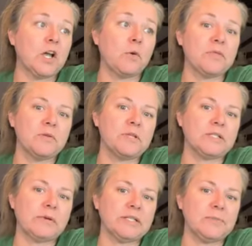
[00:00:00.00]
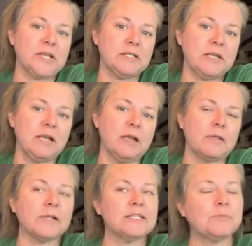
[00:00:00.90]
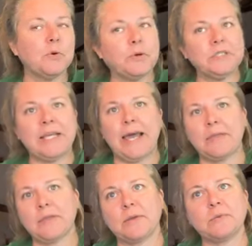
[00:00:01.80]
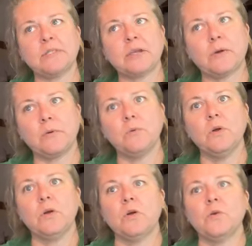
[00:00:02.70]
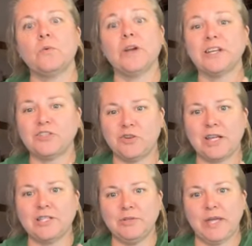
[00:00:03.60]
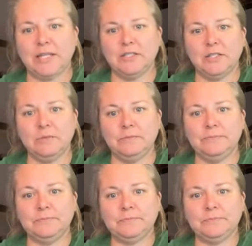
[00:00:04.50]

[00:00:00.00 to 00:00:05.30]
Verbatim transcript: going through these recipes, I think it's important to add those. So we're going to try to do that too.